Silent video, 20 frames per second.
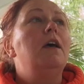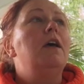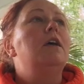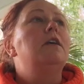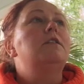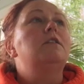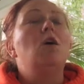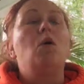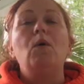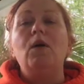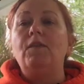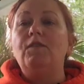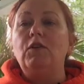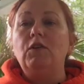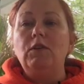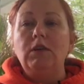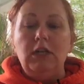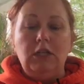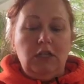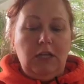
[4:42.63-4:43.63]
So if you
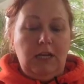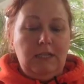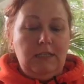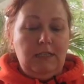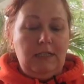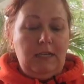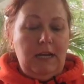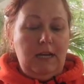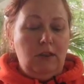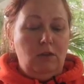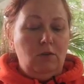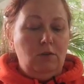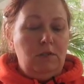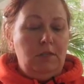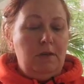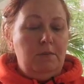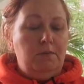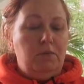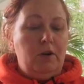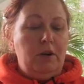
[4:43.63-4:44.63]
get a chance to take those
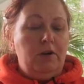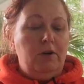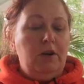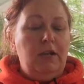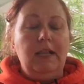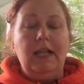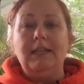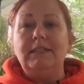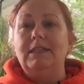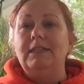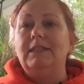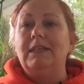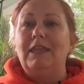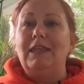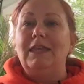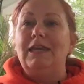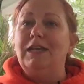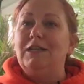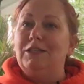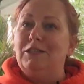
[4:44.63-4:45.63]
embroidery classes, I
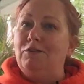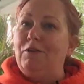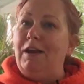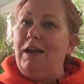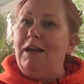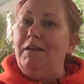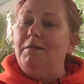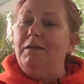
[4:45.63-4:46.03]
think it's great.